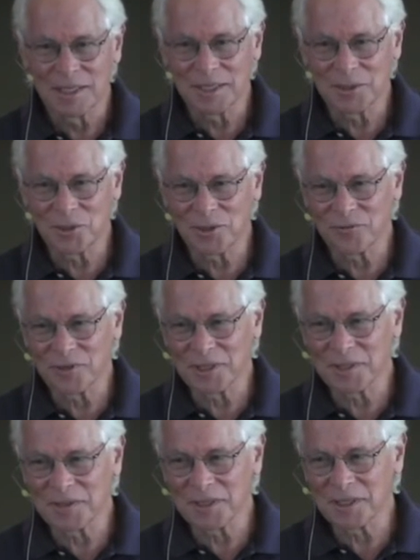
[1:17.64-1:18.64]
and
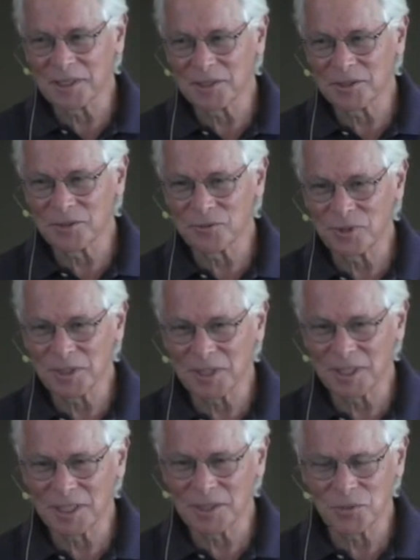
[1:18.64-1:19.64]
often at the end
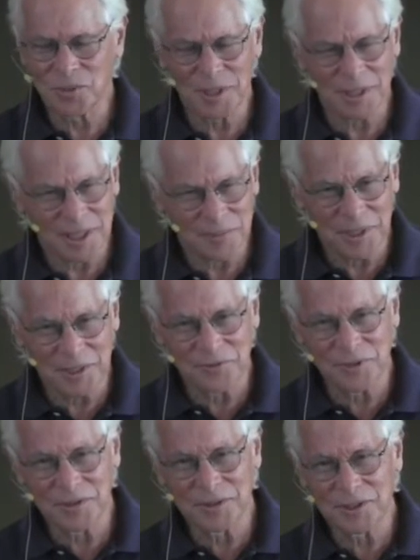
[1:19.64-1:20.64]
realize, well, I might
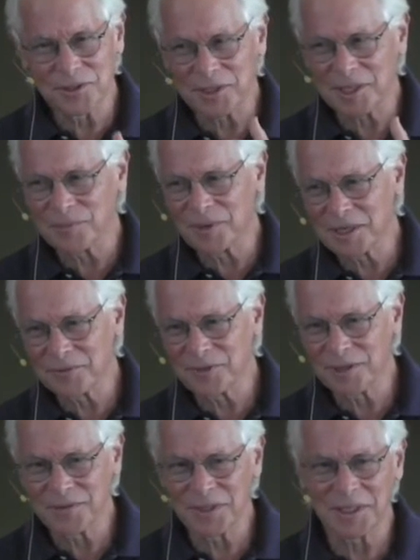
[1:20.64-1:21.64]
have done this and I might have
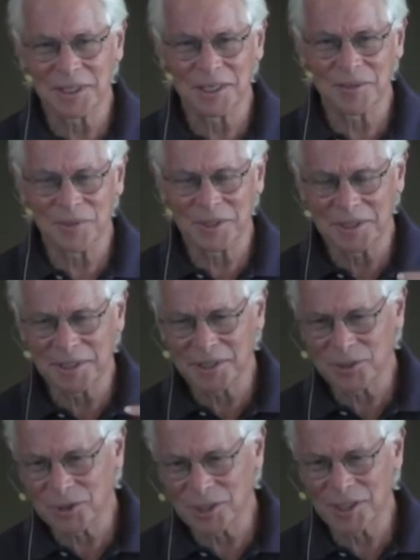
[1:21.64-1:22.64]
done that, I might have
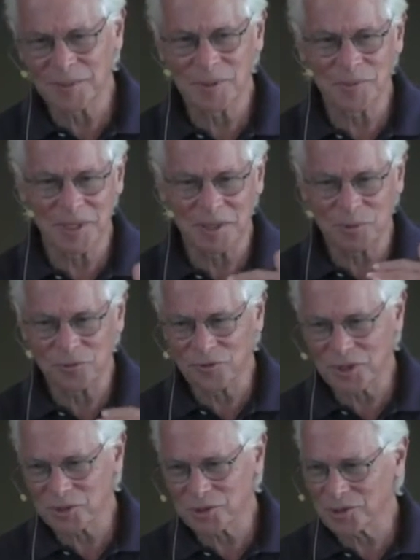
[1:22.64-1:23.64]
had a job, I might have a
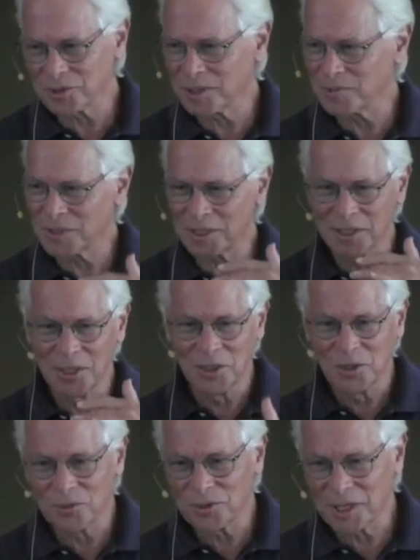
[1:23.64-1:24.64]
profession, I might
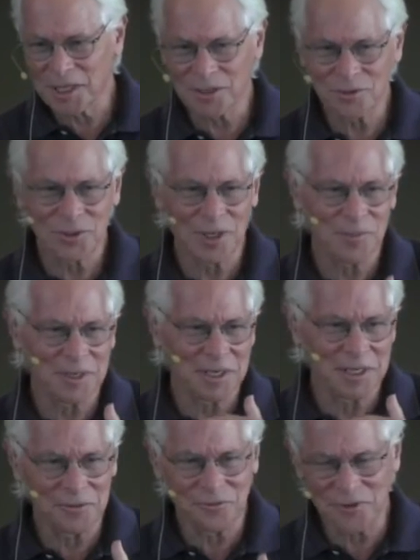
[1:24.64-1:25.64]
have owned a house, I might
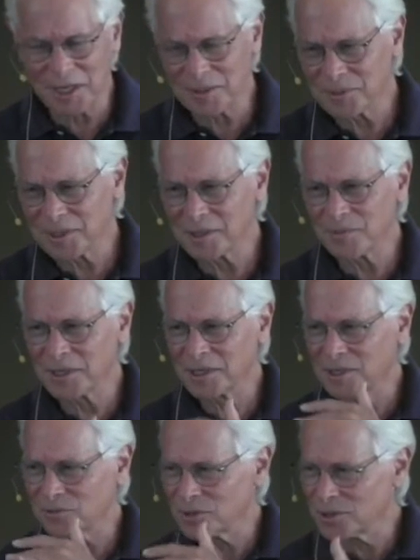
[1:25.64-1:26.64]
have had a family, I might
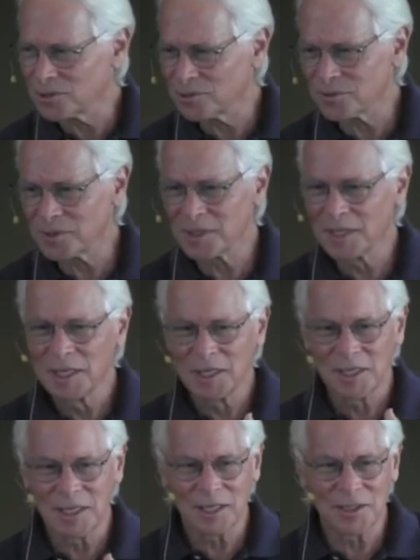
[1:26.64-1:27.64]
have had, you know what I mean?
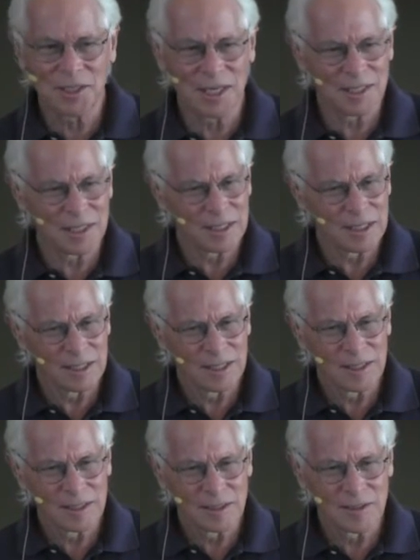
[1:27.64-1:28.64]
And yet,
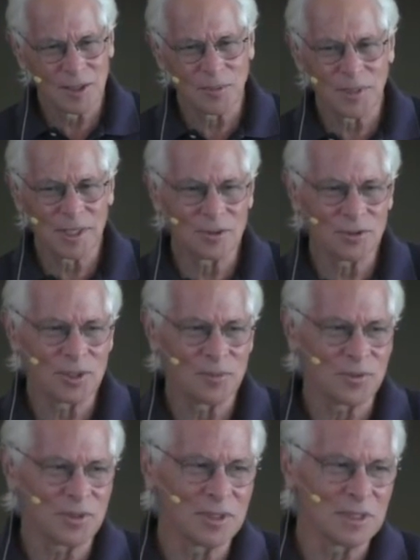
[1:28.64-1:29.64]
somehow
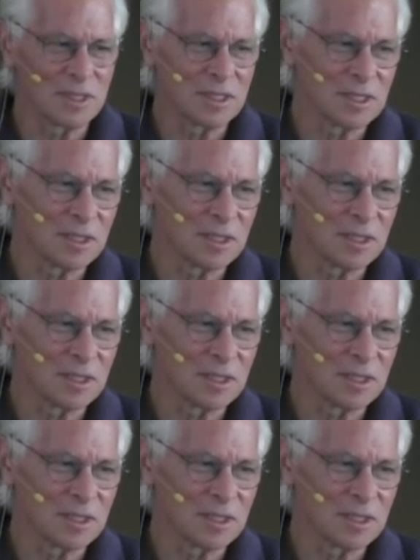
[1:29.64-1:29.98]
something